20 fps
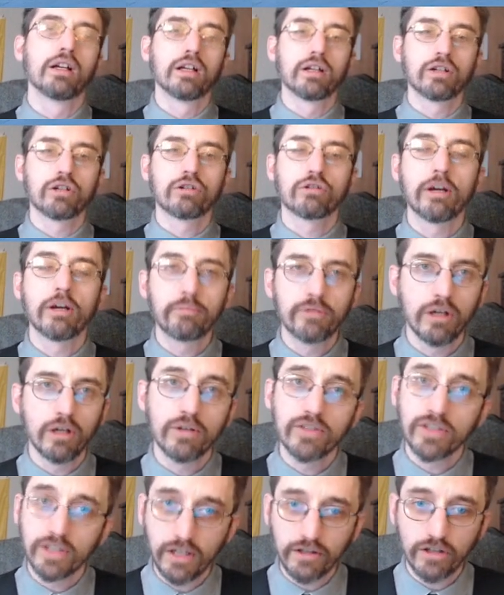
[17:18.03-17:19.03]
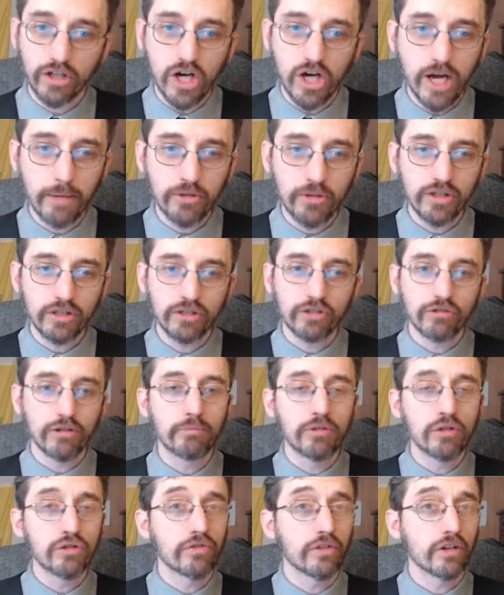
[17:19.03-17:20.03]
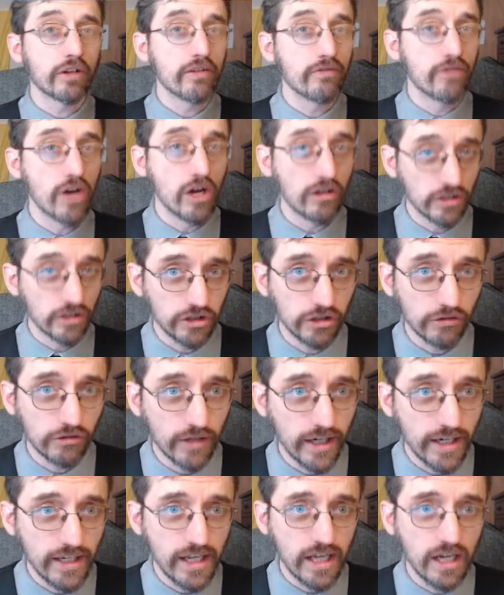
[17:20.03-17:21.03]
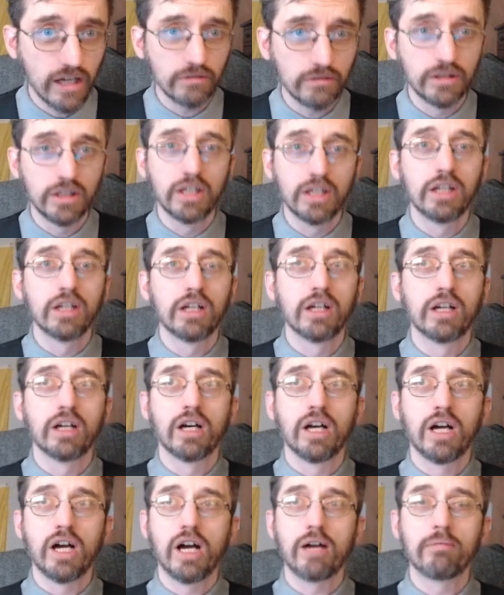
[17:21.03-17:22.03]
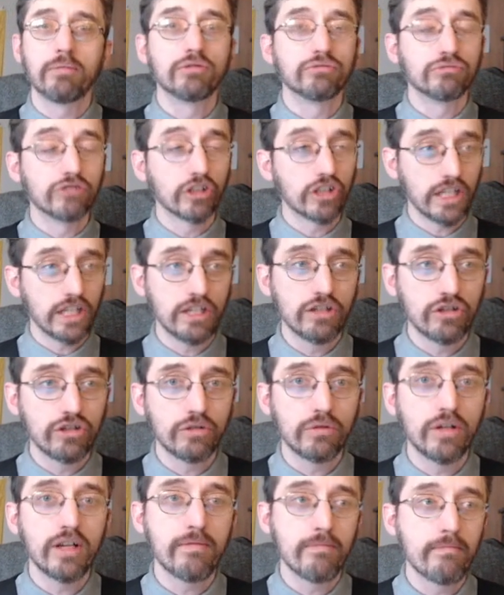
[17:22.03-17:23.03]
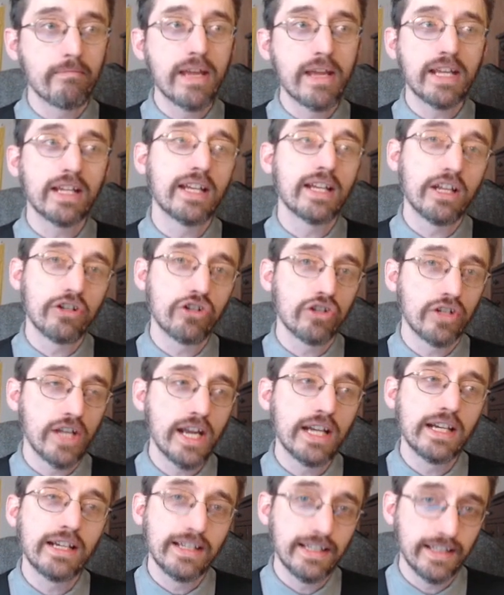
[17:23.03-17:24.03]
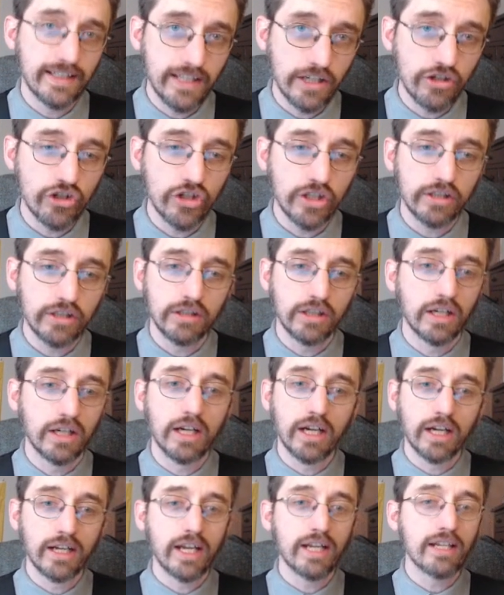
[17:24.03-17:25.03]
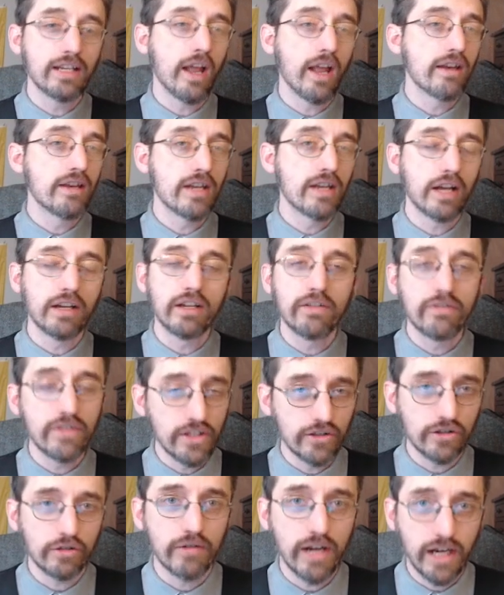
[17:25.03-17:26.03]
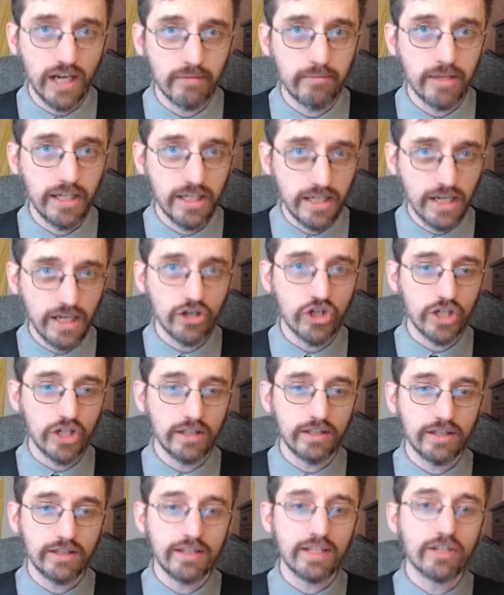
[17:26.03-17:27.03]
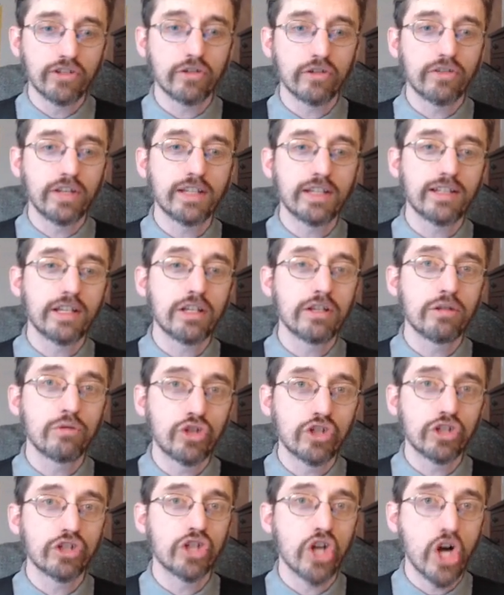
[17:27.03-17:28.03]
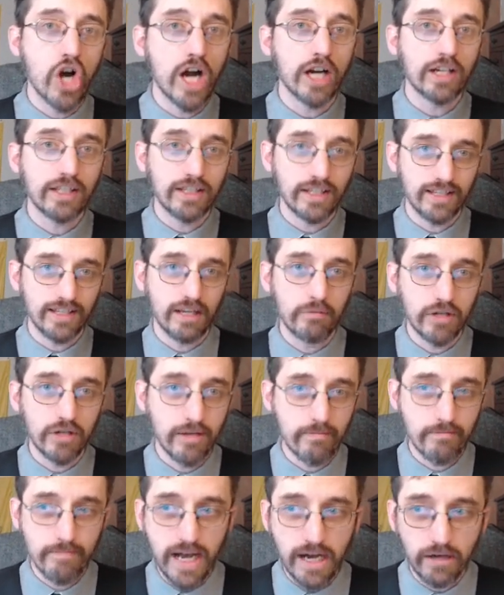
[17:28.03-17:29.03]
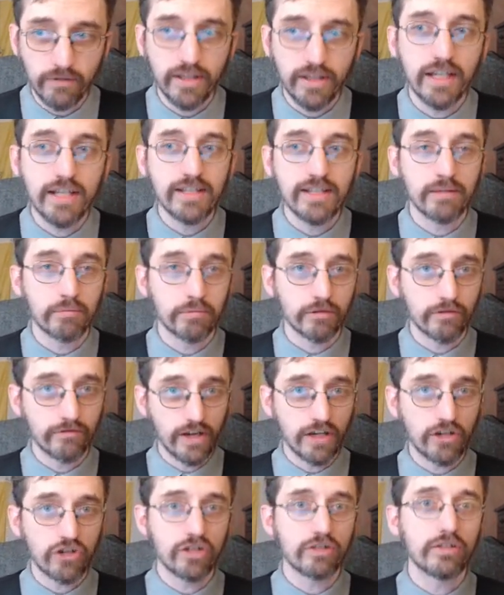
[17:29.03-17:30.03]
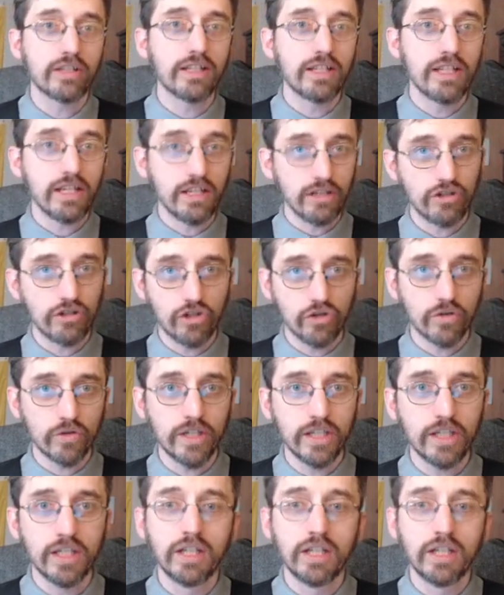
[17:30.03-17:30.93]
Crypto is another option. Crypto is very volatile right now. Look into it. Make an educated decision. Again, none of these are recommendations. These are things that you should talk to someone about that is a professional in the industry